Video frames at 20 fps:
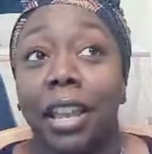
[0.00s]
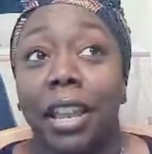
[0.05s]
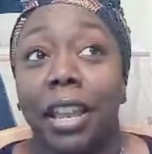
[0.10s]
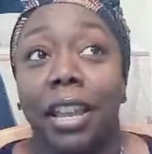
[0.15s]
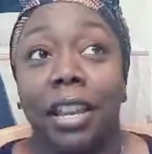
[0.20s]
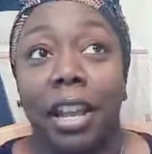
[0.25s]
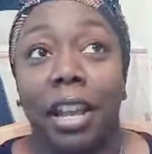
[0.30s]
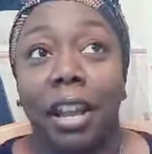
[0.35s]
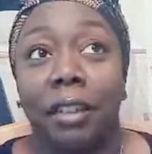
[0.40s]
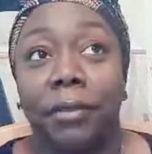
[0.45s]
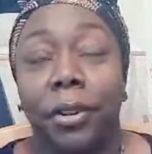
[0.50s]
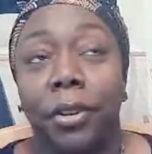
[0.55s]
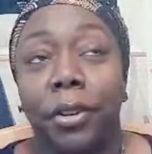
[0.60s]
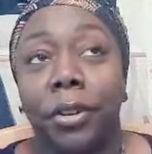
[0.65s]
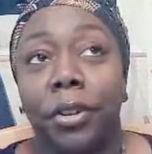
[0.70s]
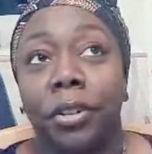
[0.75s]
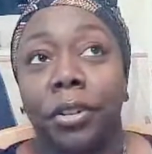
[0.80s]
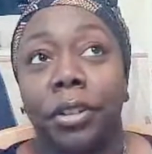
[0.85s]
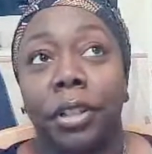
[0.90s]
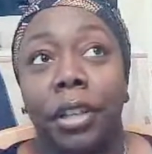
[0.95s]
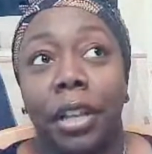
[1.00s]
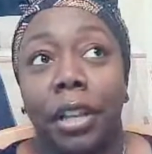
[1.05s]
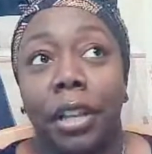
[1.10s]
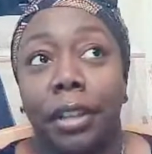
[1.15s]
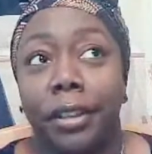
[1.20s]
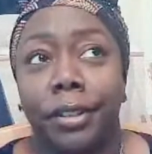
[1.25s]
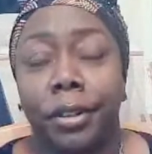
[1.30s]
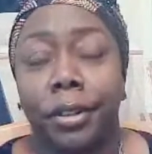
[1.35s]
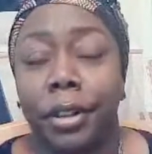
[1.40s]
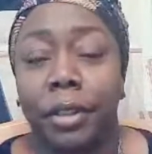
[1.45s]
And I've heard,
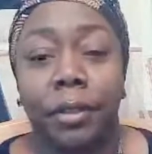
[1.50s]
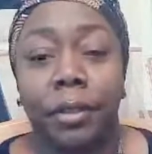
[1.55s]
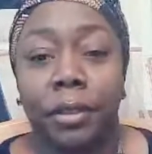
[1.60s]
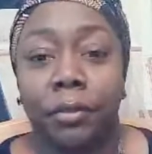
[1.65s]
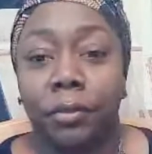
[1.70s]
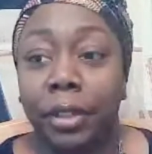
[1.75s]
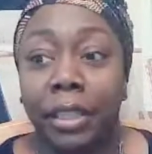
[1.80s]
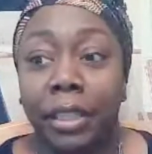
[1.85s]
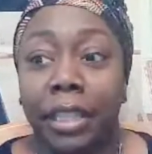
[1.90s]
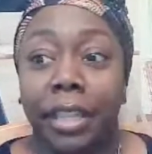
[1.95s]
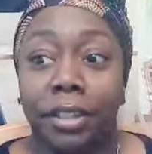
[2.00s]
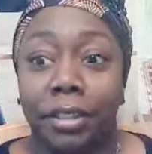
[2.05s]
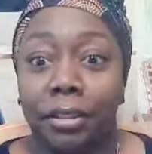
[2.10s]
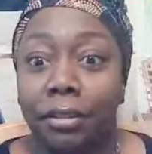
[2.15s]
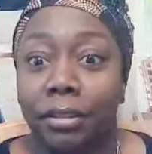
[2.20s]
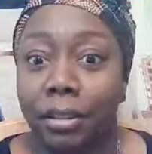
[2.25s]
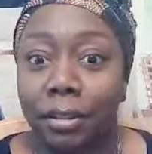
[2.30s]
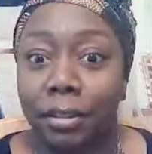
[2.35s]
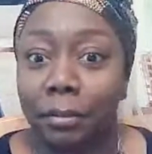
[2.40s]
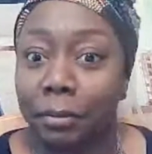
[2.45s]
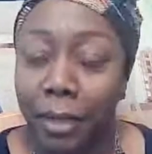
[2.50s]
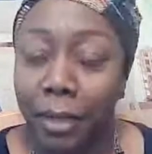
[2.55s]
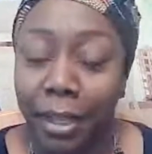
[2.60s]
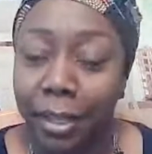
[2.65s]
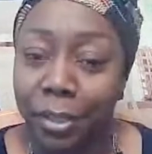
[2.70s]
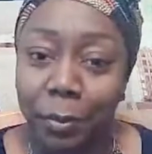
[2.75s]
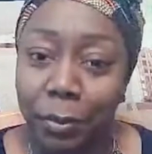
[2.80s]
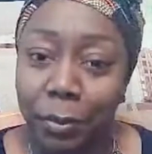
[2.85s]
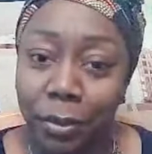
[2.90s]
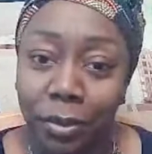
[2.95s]
even relationship
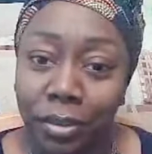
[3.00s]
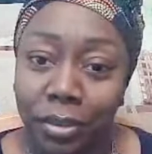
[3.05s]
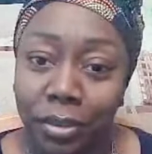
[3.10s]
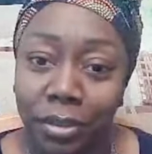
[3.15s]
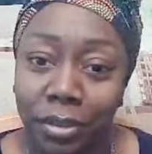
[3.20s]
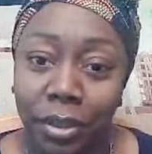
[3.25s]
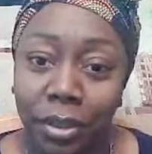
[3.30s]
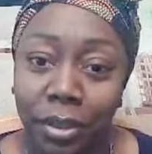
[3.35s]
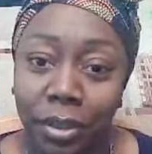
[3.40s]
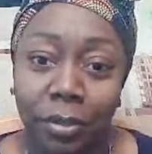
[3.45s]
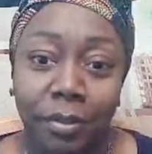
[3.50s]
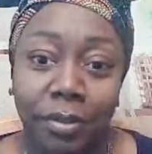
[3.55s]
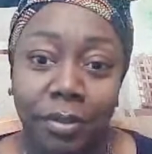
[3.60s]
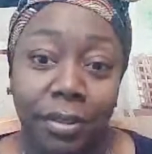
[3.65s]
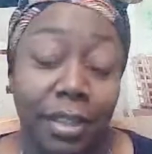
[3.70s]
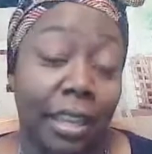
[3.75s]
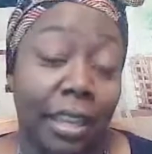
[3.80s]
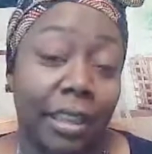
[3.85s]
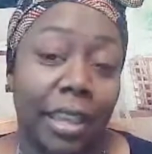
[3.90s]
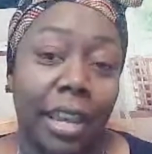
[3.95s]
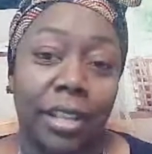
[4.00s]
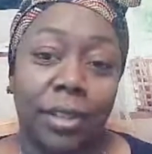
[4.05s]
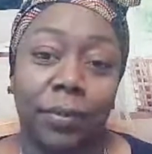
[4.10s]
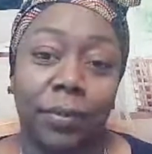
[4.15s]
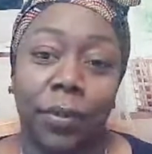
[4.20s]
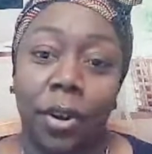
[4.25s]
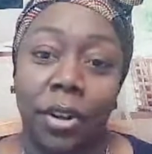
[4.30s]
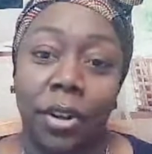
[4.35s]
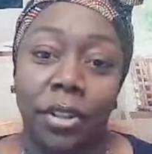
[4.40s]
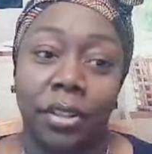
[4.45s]
experts, say that as
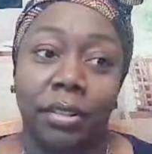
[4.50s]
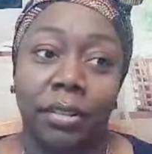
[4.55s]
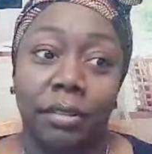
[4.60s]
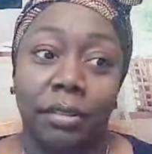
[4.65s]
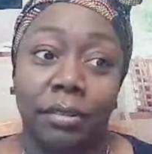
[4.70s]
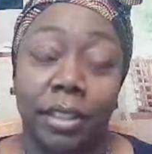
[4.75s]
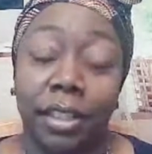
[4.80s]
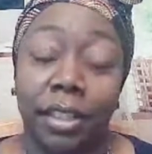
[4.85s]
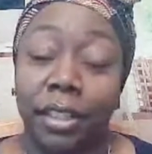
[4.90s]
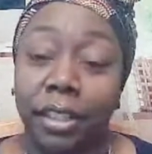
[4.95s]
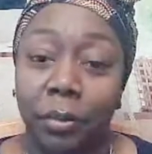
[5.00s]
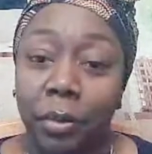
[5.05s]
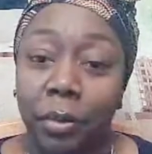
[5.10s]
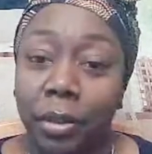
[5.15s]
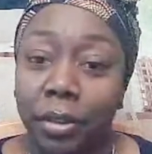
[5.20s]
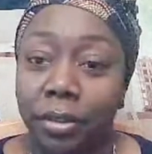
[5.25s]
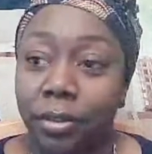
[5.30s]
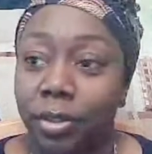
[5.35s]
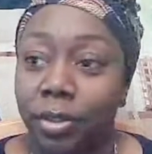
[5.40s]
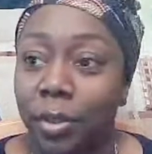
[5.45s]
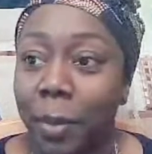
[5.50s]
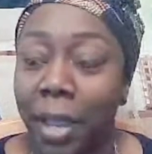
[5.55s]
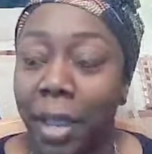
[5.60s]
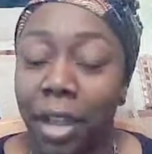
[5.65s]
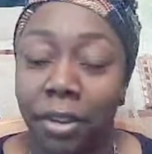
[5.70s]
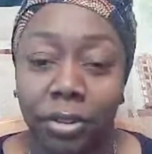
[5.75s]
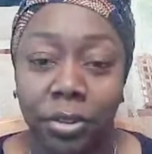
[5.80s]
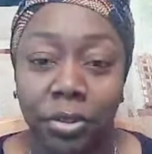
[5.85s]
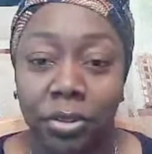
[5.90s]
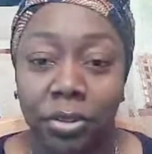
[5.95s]
far as dealing with your
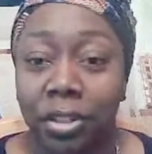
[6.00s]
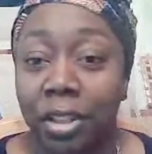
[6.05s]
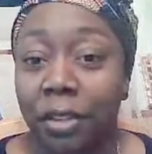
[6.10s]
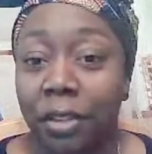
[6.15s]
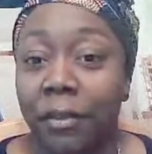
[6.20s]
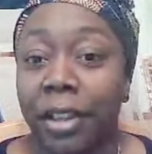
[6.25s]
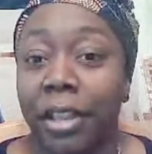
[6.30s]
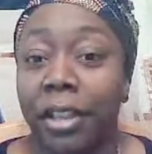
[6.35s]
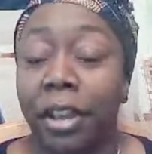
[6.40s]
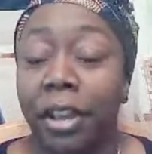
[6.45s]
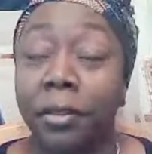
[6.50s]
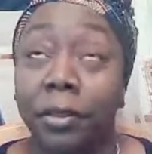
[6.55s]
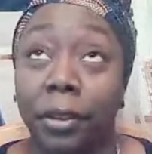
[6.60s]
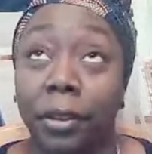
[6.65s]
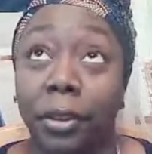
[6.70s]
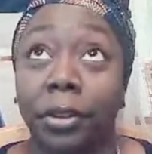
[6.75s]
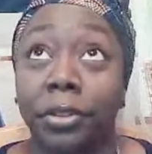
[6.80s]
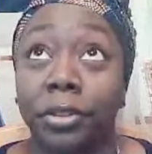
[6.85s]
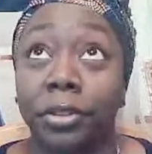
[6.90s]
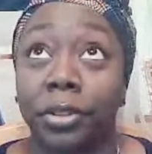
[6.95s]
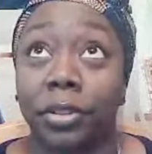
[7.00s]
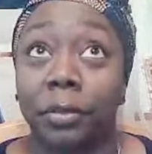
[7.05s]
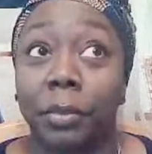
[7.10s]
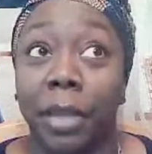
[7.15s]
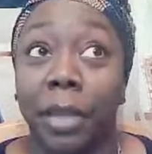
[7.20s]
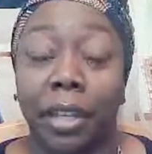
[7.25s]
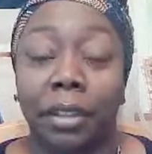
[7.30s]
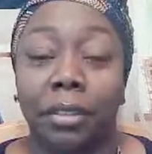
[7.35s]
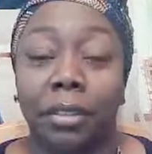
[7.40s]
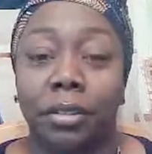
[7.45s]
spouse, your significant other, just
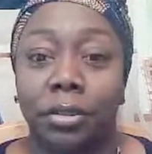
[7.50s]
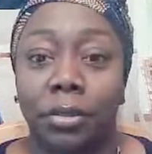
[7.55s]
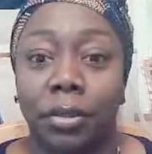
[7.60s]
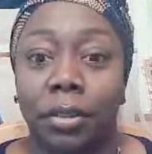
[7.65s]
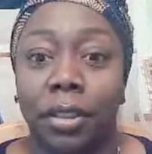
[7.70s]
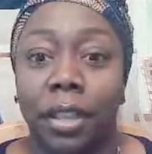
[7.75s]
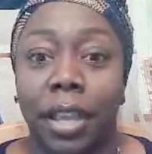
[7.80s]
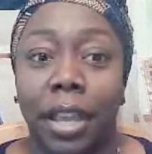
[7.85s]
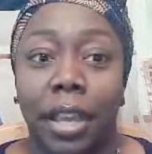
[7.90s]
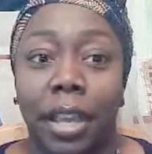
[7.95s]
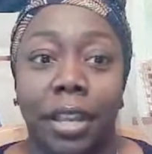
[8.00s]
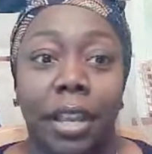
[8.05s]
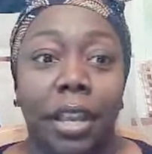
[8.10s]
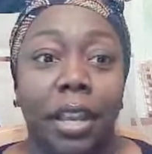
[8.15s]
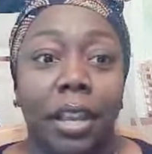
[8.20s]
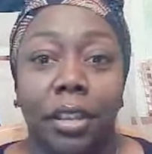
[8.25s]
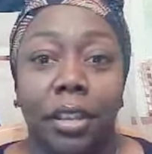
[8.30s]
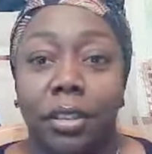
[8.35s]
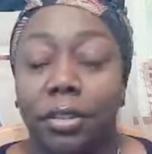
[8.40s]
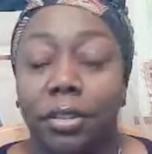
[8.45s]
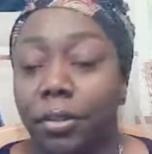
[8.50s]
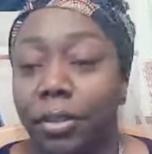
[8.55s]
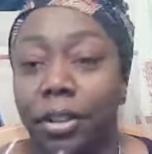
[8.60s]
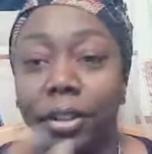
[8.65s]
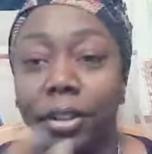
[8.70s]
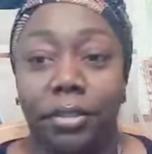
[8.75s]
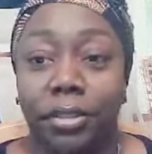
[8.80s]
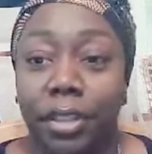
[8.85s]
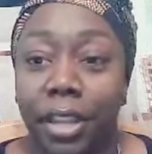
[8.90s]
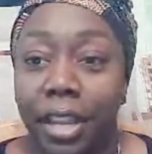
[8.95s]
making sure that,
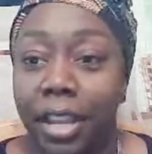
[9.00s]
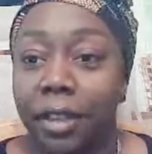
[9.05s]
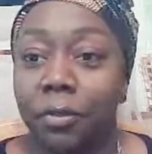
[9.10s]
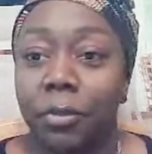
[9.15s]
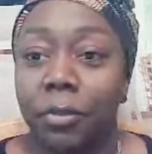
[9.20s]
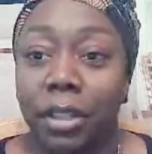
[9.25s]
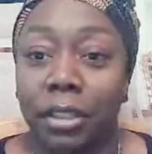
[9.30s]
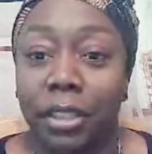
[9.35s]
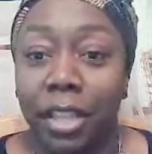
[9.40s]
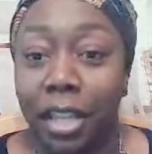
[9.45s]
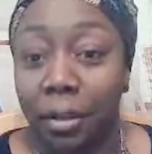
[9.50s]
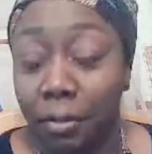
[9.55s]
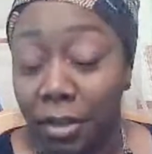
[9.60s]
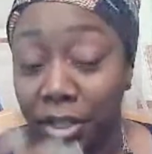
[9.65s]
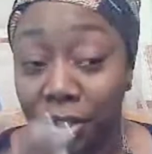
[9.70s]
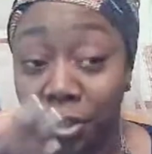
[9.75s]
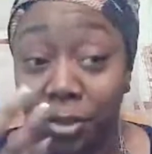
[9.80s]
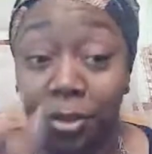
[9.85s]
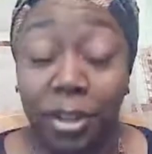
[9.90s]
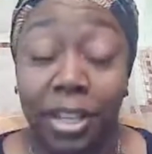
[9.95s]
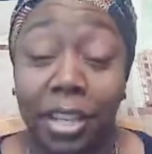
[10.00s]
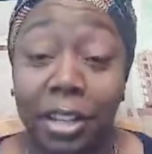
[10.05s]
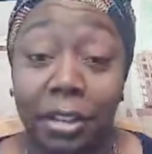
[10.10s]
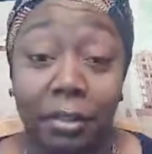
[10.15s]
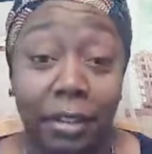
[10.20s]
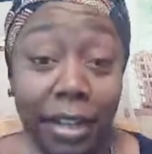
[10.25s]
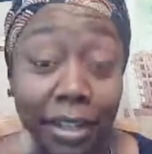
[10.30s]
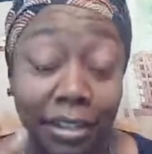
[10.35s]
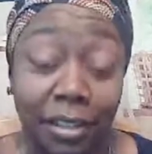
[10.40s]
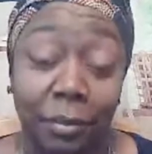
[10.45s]
they're saying one thing, but you're
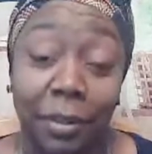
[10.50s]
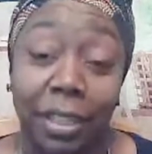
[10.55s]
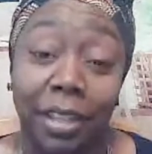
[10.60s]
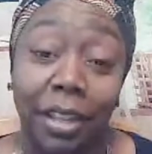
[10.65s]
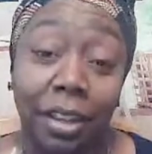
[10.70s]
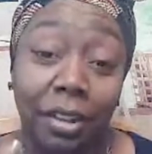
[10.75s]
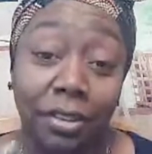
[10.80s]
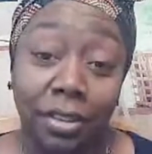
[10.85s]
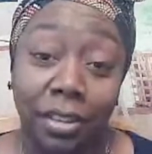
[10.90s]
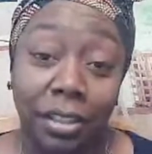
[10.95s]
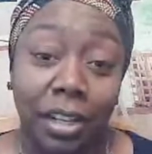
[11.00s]
hearing something else.